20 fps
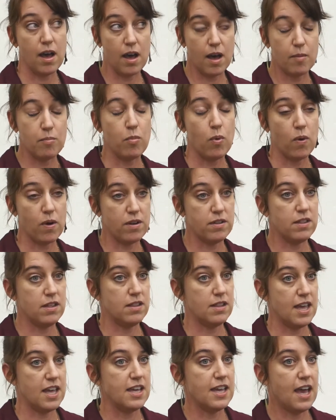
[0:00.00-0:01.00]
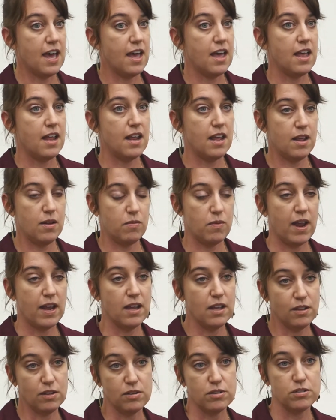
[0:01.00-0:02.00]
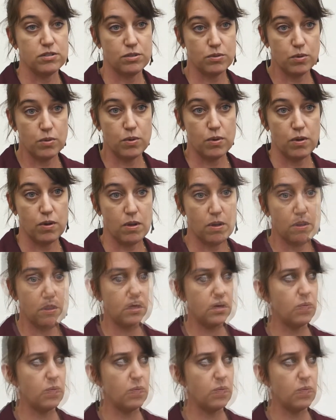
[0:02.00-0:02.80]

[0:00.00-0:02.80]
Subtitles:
more than they get in regular school.